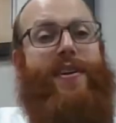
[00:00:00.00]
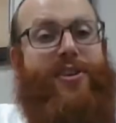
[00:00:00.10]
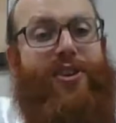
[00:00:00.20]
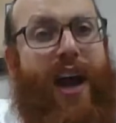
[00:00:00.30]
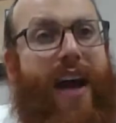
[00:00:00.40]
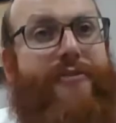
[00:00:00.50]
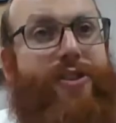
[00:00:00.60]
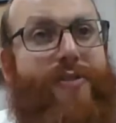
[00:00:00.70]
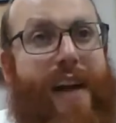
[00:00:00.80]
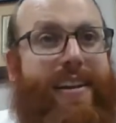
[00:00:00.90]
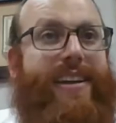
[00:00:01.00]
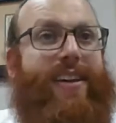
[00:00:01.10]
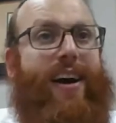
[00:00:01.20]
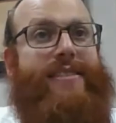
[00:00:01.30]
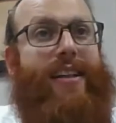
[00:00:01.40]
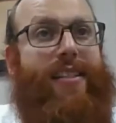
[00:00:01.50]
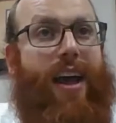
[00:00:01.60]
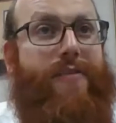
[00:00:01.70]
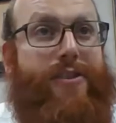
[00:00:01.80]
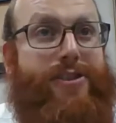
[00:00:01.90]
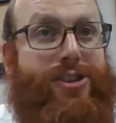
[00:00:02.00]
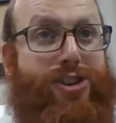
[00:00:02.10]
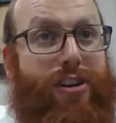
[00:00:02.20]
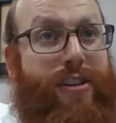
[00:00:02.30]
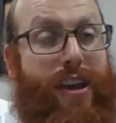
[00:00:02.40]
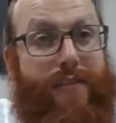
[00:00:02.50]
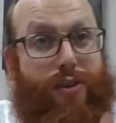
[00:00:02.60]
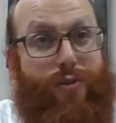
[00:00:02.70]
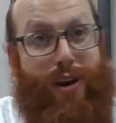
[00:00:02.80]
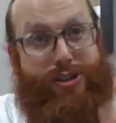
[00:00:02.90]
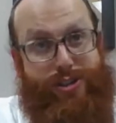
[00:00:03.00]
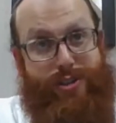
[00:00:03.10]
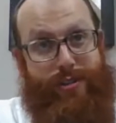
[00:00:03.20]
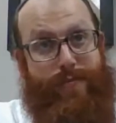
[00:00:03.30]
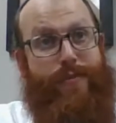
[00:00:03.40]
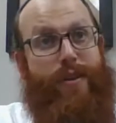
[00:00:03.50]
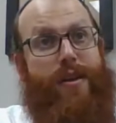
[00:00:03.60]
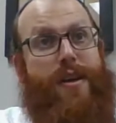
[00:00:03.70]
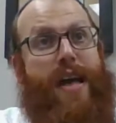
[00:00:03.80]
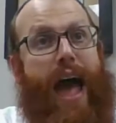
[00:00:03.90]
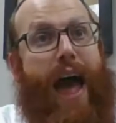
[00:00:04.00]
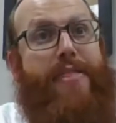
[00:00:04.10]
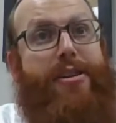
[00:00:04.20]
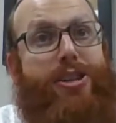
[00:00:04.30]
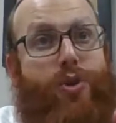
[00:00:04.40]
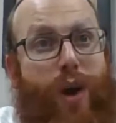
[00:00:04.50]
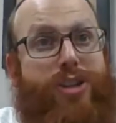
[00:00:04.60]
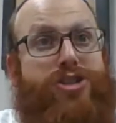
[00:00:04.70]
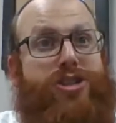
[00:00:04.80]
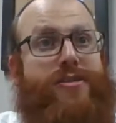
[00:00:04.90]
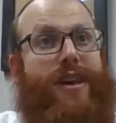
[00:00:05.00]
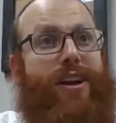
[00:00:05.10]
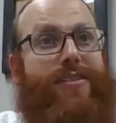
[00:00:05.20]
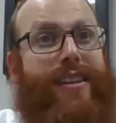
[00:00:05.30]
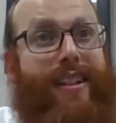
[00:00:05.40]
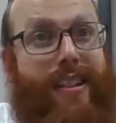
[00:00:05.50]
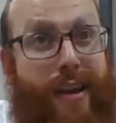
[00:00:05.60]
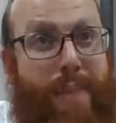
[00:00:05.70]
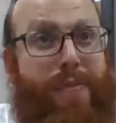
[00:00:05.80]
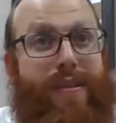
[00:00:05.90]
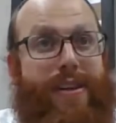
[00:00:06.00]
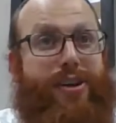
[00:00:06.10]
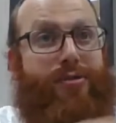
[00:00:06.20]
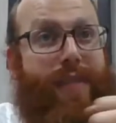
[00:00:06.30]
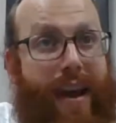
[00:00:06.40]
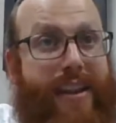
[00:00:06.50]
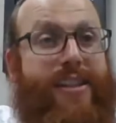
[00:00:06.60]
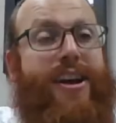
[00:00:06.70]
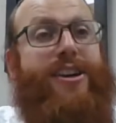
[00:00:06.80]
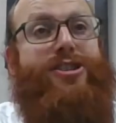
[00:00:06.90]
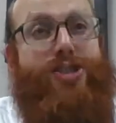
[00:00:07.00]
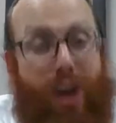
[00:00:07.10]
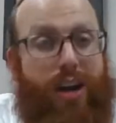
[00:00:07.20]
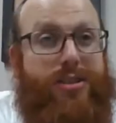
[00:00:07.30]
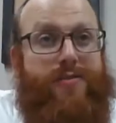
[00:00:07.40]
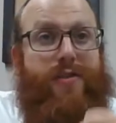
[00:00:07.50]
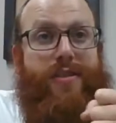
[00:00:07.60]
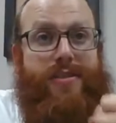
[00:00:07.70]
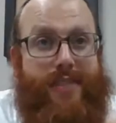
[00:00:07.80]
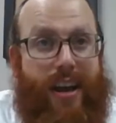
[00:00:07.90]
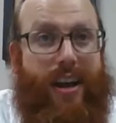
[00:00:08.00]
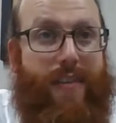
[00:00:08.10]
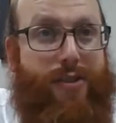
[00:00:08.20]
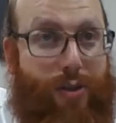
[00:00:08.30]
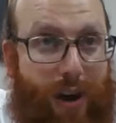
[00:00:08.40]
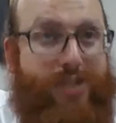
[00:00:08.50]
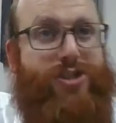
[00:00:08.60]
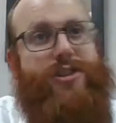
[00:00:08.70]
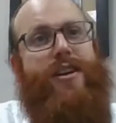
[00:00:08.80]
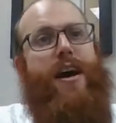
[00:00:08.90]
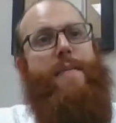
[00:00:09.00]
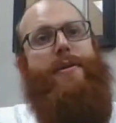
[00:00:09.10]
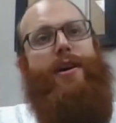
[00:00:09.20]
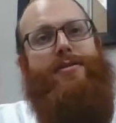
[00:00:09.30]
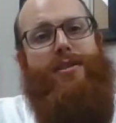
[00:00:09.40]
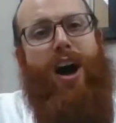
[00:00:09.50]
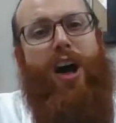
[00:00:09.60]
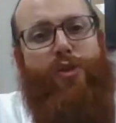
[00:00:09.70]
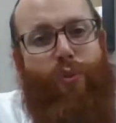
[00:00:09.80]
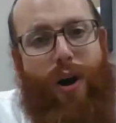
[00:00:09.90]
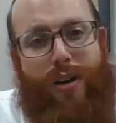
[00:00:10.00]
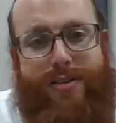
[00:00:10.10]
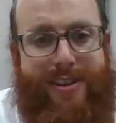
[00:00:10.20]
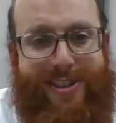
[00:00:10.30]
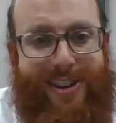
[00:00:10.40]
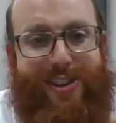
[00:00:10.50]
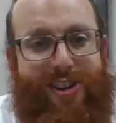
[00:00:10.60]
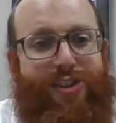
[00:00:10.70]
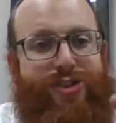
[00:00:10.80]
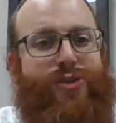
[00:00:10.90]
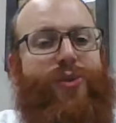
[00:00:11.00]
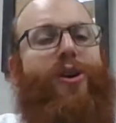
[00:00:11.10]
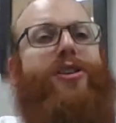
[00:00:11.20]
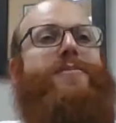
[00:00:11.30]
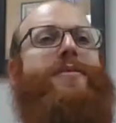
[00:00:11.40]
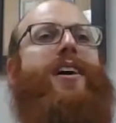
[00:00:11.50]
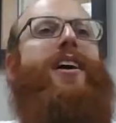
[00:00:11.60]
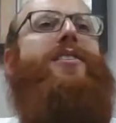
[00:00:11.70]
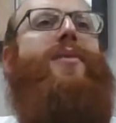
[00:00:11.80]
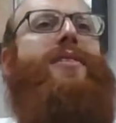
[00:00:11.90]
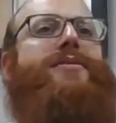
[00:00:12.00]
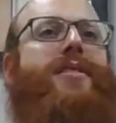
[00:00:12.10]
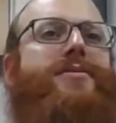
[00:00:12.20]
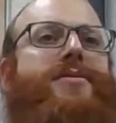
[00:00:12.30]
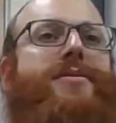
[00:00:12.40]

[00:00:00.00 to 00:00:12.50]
you have to recognize that life is a journey of a question. And there's questions that are deliberately created just for the sake of the question, because God wants us to turn towards Him. God wants us to